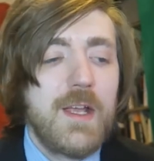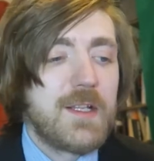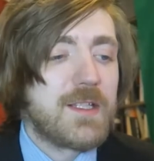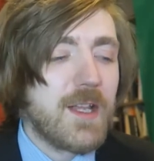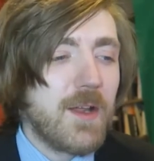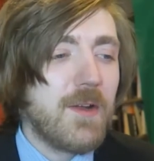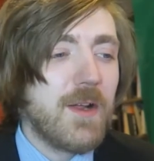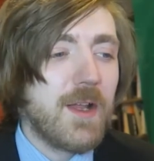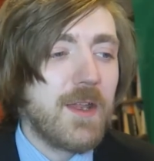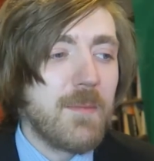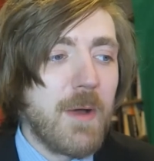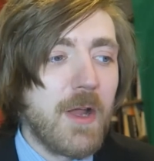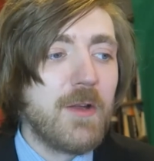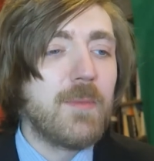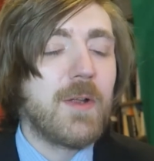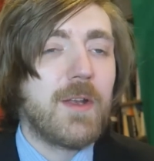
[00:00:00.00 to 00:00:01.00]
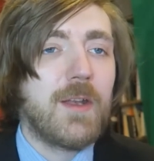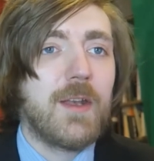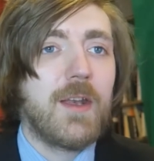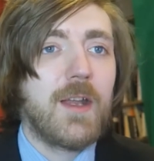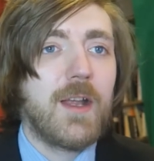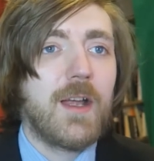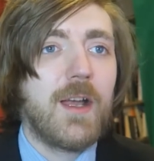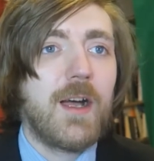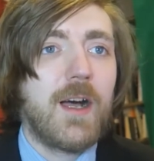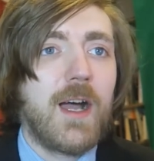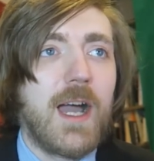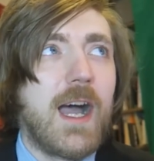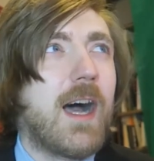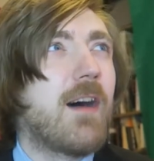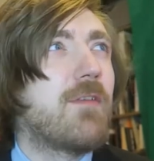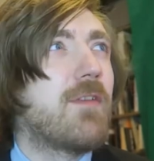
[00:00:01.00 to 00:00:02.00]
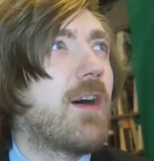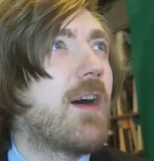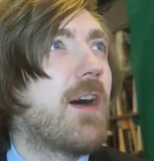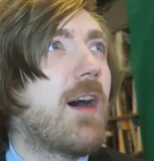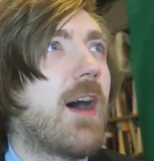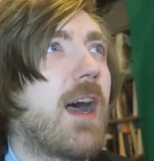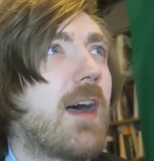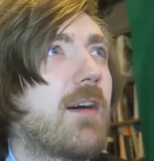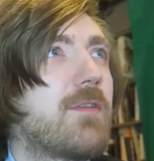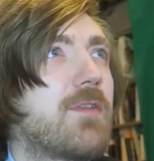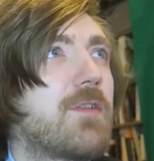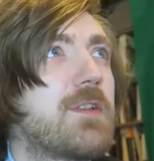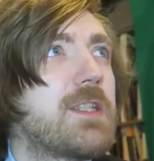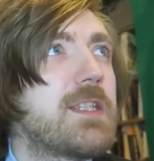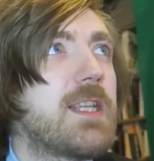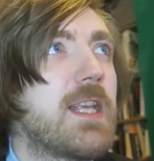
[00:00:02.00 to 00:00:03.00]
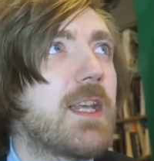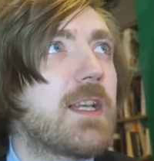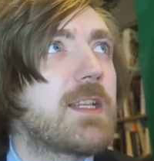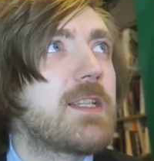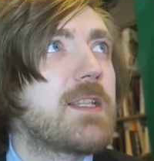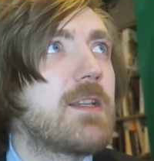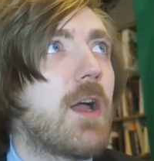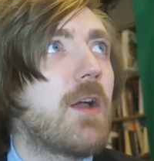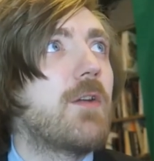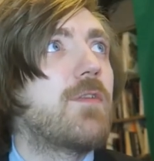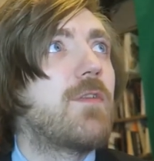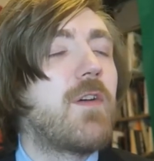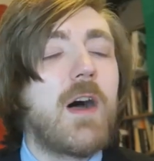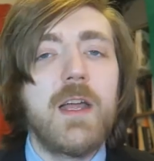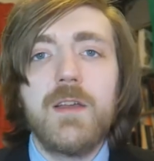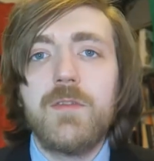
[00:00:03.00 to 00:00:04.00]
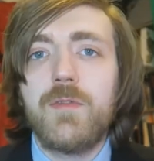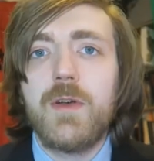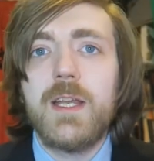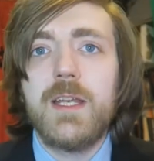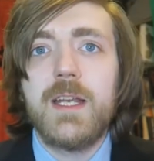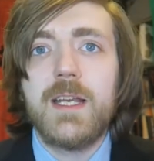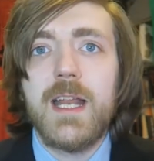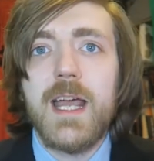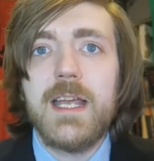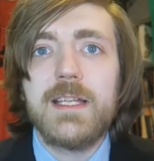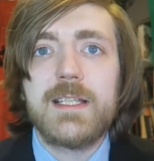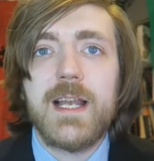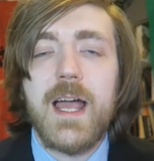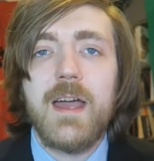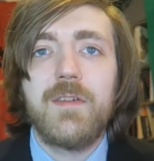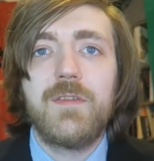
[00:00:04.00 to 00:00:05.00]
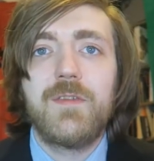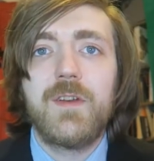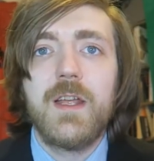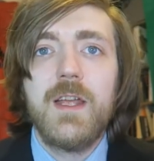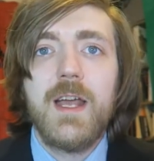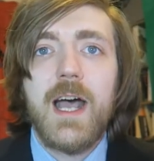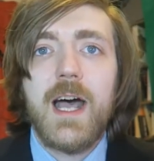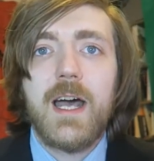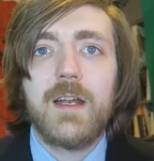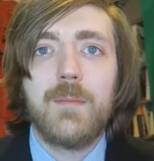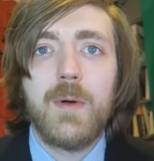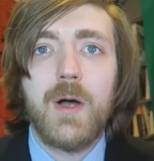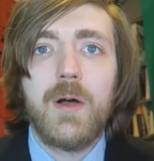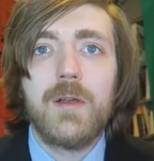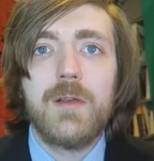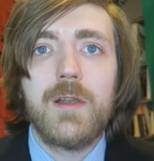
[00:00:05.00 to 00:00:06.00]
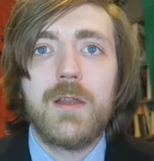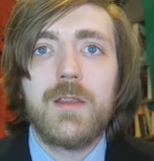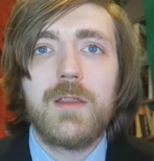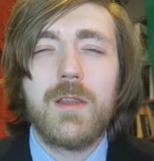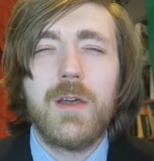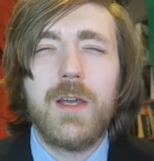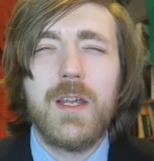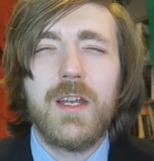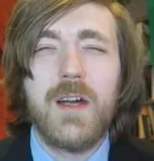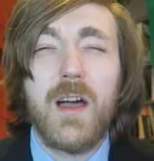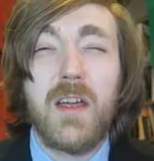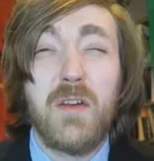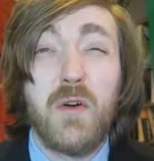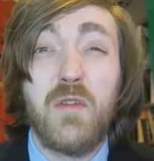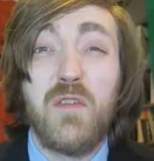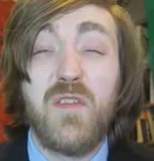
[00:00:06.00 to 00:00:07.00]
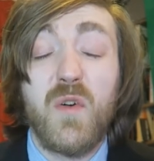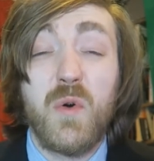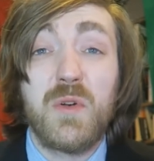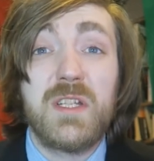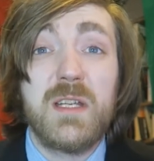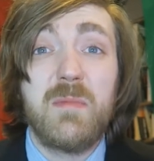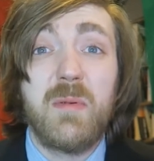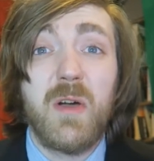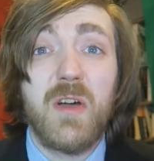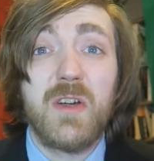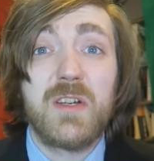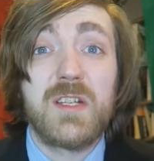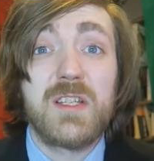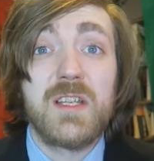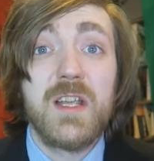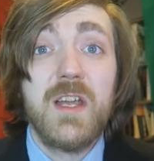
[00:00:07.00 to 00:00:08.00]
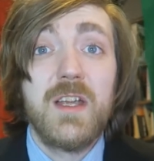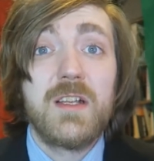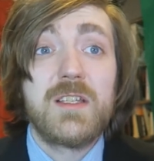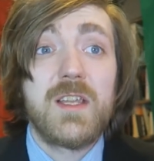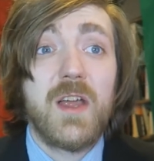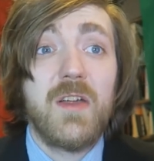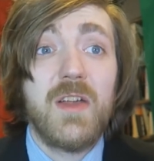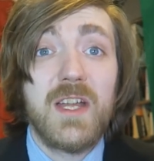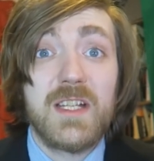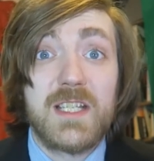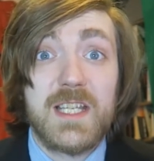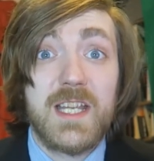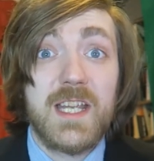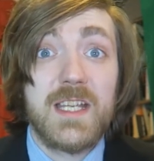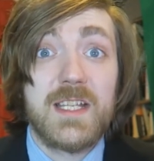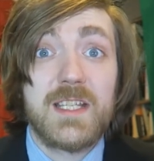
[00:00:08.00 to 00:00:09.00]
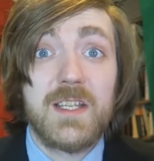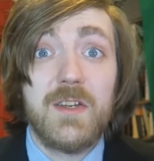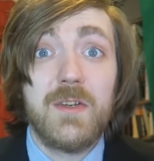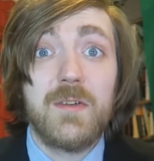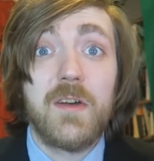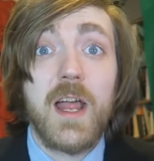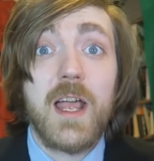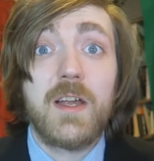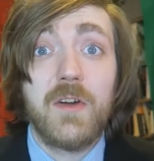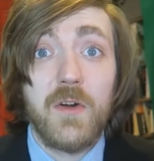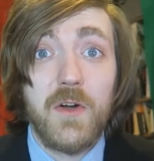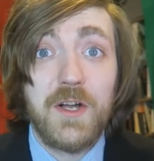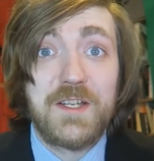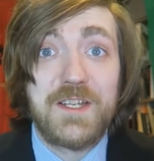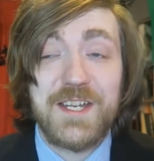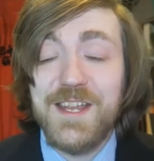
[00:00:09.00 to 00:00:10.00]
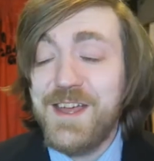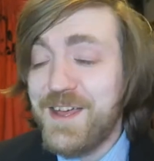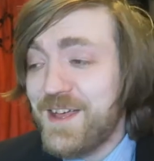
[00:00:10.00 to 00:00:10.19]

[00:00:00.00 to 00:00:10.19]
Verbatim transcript: So at the moment, I have uh, I have six, no, five reading days left and I'm on 39 or 40 books. So it's it's a new record.